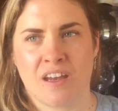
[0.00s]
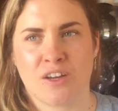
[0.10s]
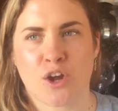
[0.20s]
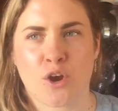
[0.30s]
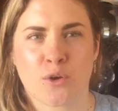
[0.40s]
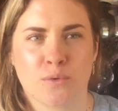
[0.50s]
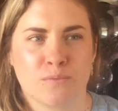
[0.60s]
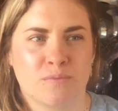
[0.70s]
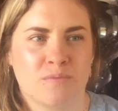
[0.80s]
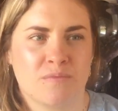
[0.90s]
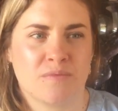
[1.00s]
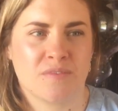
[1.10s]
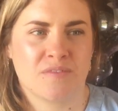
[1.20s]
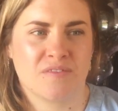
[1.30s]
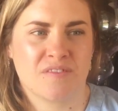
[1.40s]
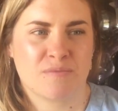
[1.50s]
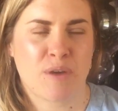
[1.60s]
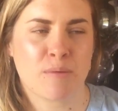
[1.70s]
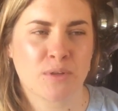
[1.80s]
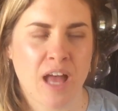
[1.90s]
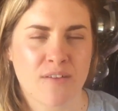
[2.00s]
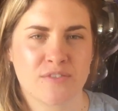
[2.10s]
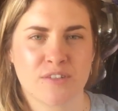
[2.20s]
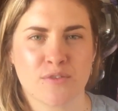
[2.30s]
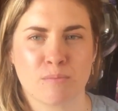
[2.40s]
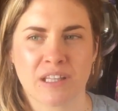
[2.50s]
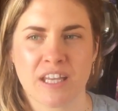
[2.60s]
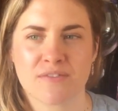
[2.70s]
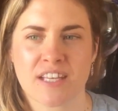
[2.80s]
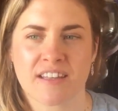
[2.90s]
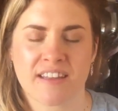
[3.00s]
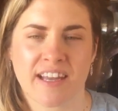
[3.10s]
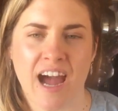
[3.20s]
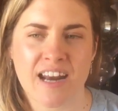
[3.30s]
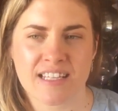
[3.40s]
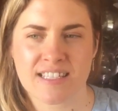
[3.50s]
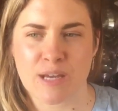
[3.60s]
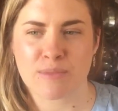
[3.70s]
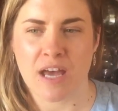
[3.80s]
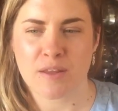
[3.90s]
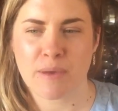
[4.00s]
you know, people have different beliefs and then they can't accept other